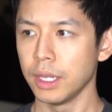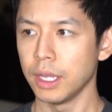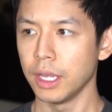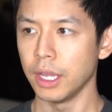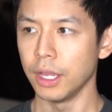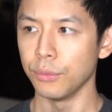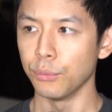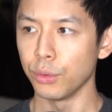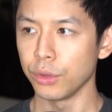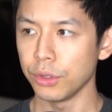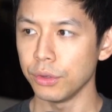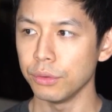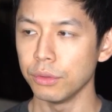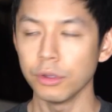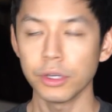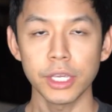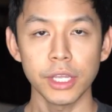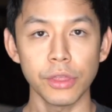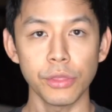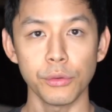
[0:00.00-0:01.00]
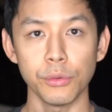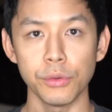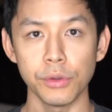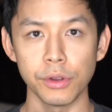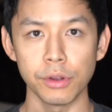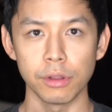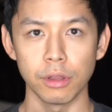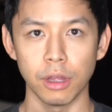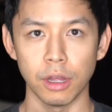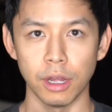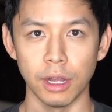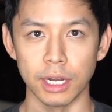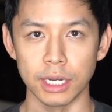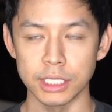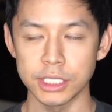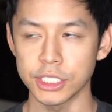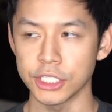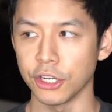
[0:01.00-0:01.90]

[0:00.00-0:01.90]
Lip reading: And when you look in through your logs,